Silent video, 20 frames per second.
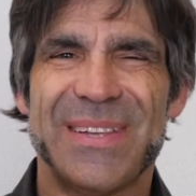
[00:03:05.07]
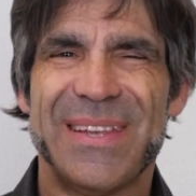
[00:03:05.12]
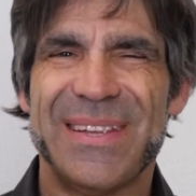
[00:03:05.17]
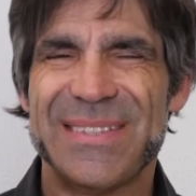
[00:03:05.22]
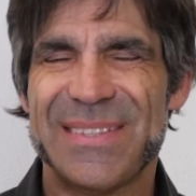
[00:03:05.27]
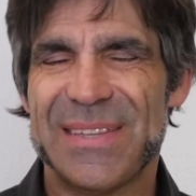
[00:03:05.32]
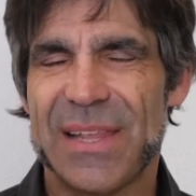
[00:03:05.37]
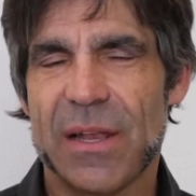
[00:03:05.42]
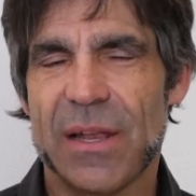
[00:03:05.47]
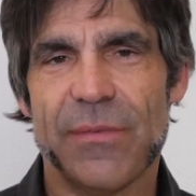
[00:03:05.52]

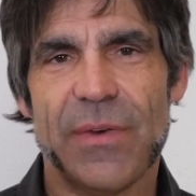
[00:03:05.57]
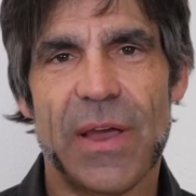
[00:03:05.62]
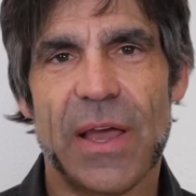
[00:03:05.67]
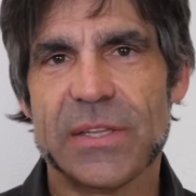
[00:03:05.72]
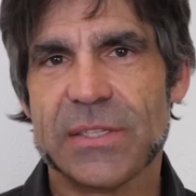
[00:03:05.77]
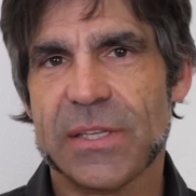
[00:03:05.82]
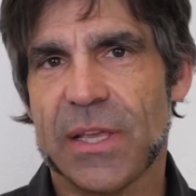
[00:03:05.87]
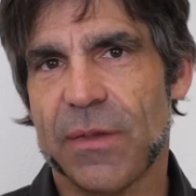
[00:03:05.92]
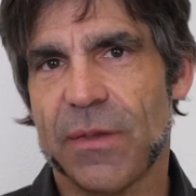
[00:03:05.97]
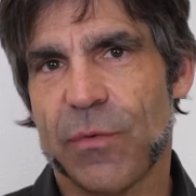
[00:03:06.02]
Instead of
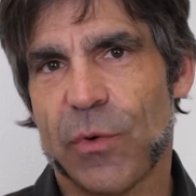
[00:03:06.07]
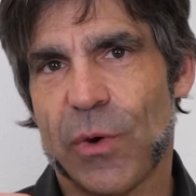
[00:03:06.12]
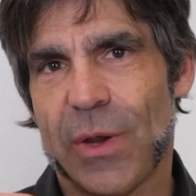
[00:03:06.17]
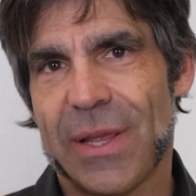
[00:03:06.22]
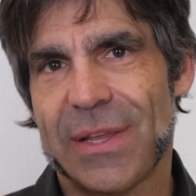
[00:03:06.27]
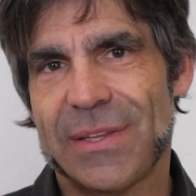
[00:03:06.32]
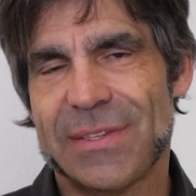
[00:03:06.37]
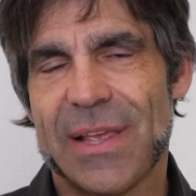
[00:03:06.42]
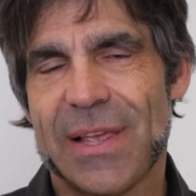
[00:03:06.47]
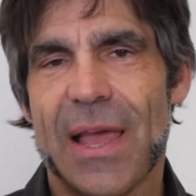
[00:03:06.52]
asking for
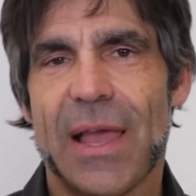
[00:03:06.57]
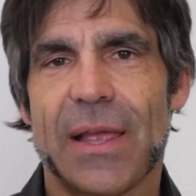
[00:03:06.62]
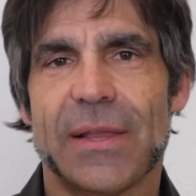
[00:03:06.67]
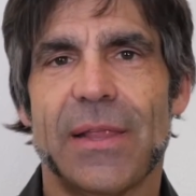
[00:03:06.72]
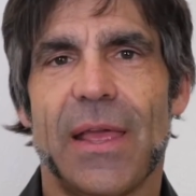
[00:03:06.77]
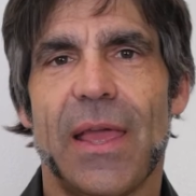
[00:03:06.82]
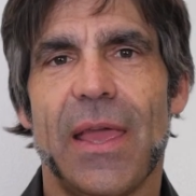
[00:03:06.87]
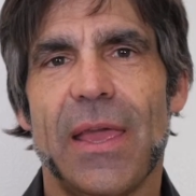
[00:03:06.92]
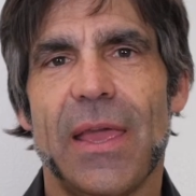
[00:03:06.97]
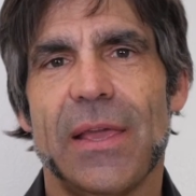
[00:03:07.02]
exact
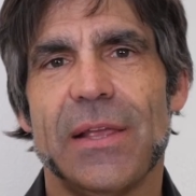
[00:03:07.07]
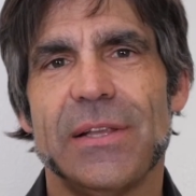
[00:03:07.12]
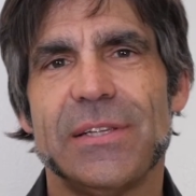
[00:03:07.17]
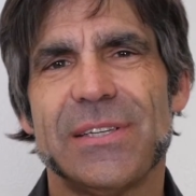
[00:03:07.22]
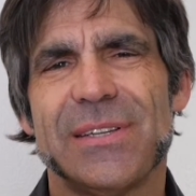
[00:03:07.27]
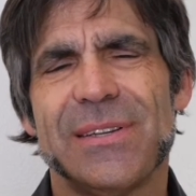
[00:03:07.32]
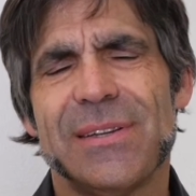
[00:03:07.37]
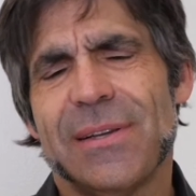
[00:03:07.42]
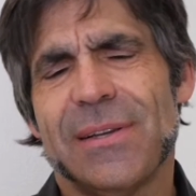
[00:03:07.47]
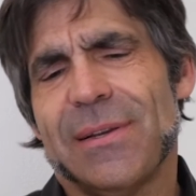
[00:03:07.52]
age,
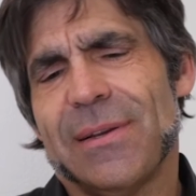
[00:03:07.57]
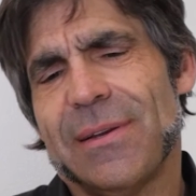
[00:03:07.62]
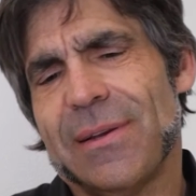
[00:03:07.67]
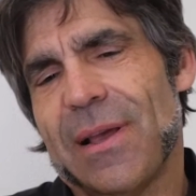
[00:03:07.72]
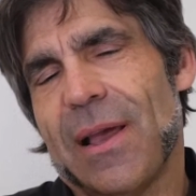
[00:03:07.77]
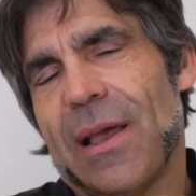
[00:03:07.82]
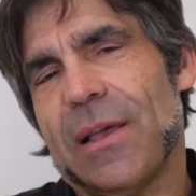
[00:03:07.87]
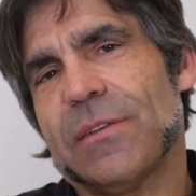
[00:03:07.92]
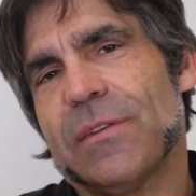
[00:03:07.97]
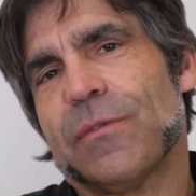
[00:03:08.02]

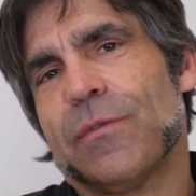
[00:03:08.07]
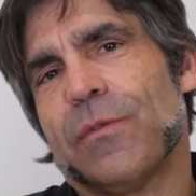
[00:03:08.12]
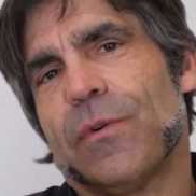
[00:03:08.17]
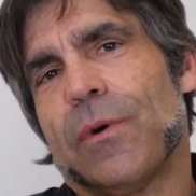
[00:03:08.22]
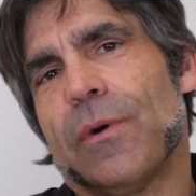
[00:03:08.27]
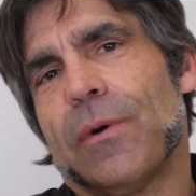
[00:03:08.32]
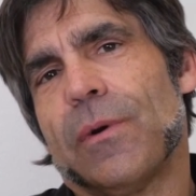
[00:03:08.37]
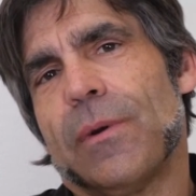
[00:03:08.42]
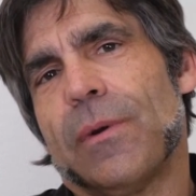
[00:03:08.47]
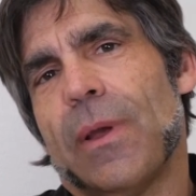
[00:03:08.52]
ask
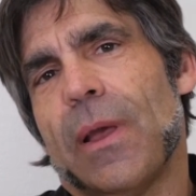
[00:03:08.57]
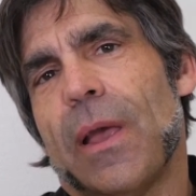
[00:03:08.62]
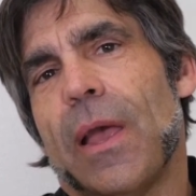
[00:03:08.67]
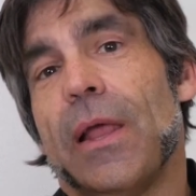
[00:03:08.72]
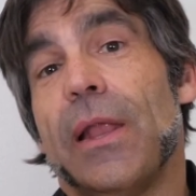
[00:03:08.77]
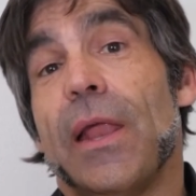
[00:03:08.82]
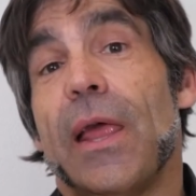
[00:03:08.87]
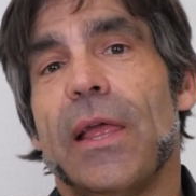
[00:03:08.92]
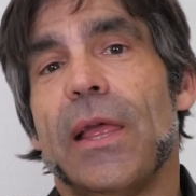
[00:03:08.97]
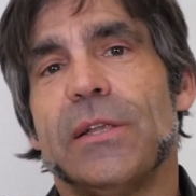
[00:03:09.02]
for
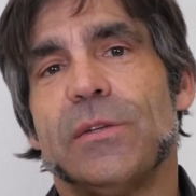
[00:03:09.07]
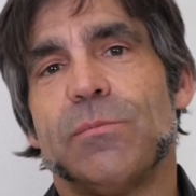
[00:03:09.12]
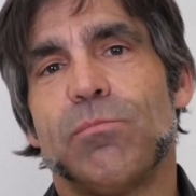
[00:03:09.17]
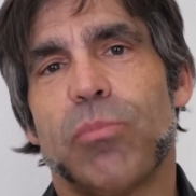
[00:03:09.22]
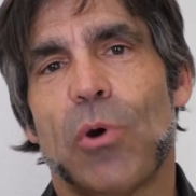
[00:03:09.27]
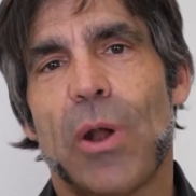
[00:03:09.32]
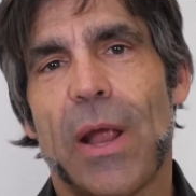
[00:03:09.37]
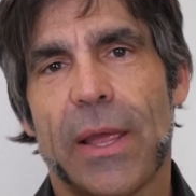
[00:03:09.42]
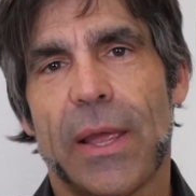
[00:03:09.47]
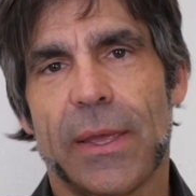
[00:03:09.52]
an age
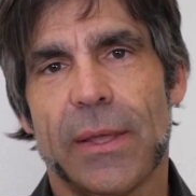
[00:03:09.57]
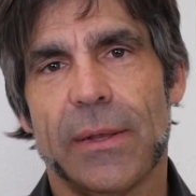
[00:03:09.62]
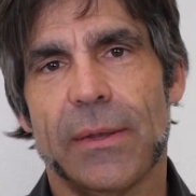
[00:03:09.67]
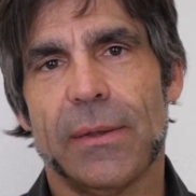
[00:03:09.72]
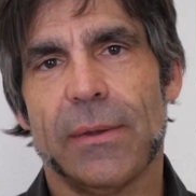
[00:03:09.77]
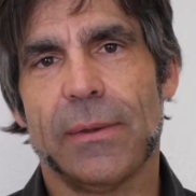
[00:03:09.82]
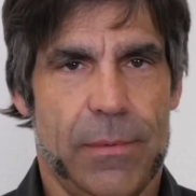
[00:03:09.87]
bracket.